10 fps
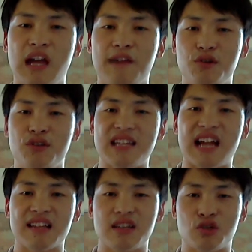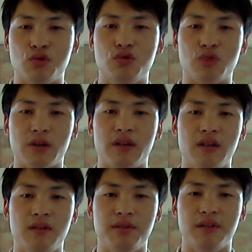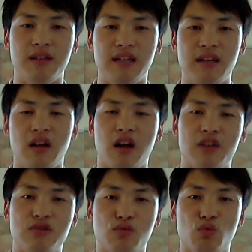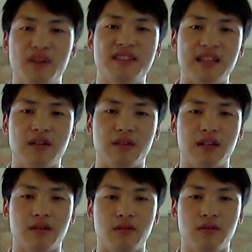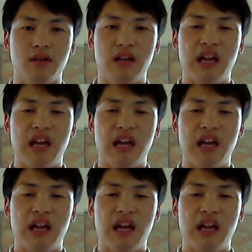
If you stack the 2 trigger heal ability onto one single hero,